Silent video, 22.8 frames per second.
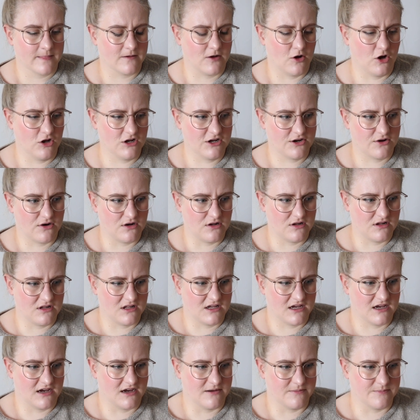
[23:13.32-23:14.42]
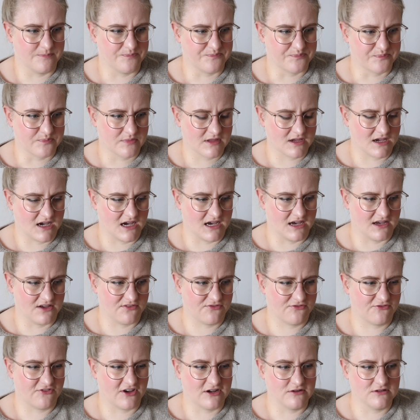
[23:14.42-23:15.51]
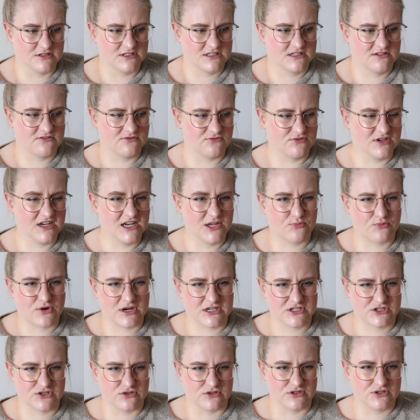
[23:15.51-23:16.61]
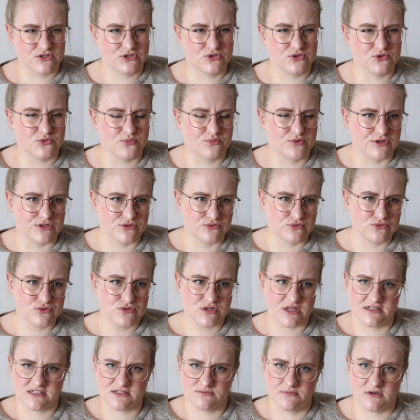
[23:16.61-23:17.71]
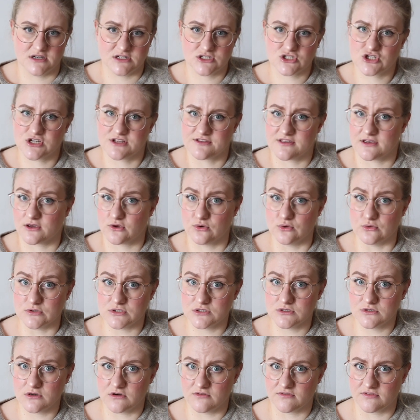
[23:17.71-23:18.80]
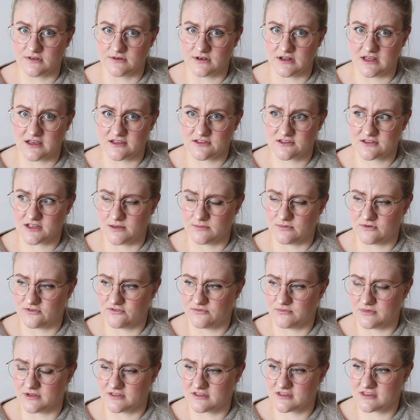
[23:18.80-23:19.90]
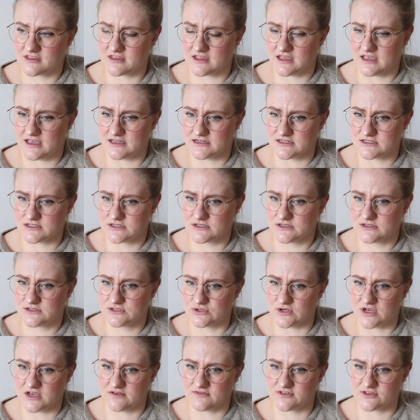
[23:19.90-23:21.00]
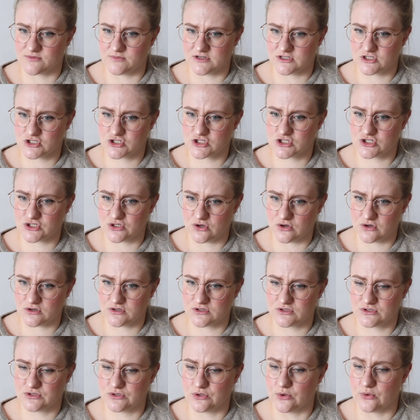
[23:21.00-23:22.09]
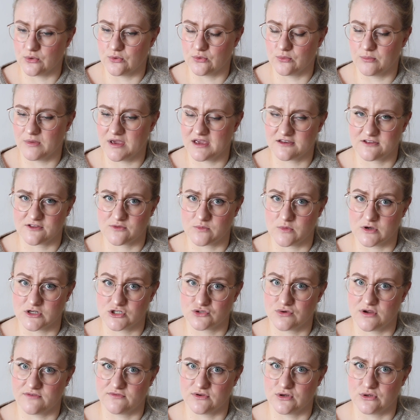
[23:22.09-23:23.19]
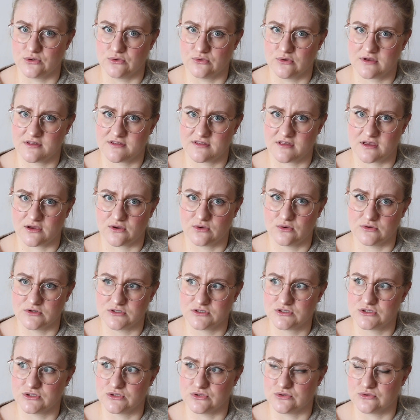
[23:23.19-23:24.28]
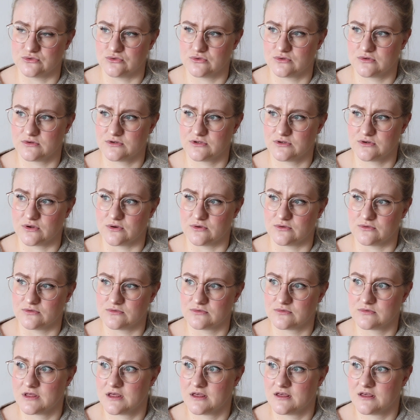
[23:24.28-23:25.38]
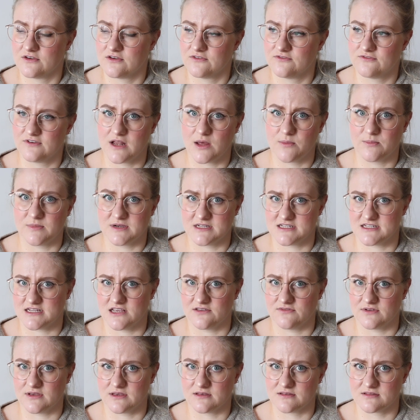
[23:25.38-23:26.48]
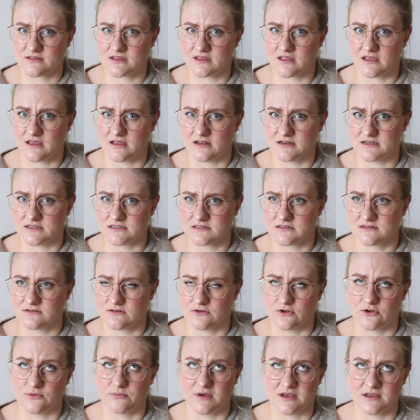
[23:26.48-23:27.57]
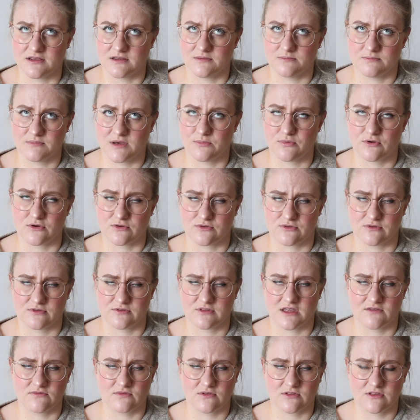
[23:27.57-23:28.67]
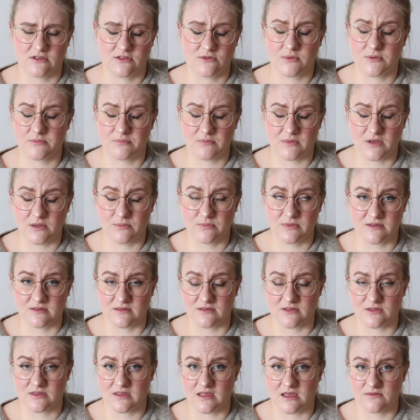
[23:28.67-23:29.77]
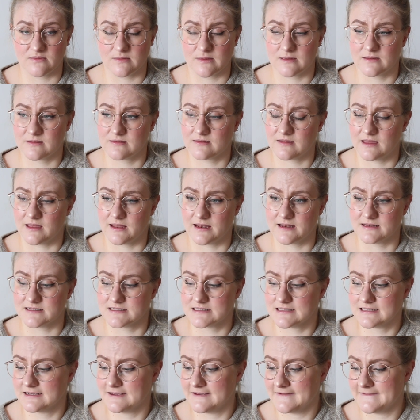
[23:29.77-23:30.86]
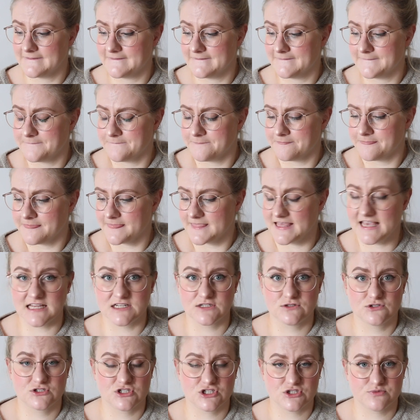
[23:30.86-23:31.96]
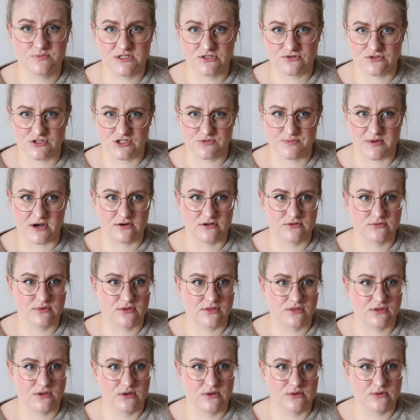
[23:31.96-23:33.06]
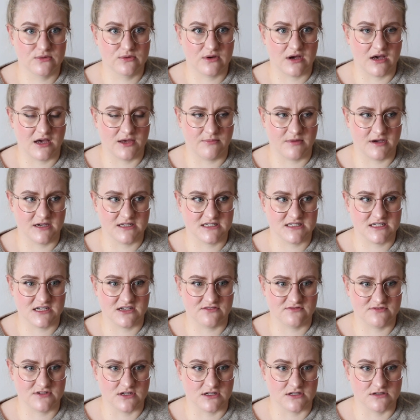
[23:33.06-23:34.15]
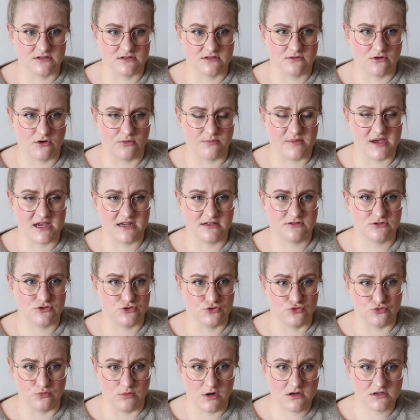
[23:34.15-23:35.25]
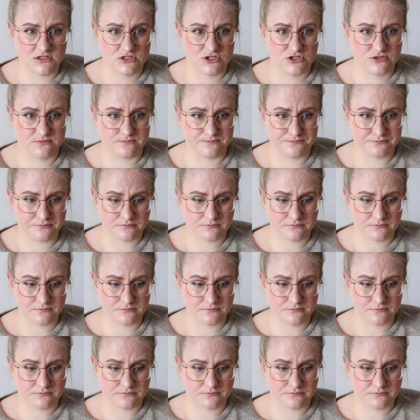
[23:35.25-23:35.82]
all in all, I felt really pressured to produce as much as I could over the last couple of months, and to have as much stock to make as much revenue as I could to, you know, fill up my savings, and not my personal savings, but my business savings. And yeah, to just be transparent with you, I might have done or made too much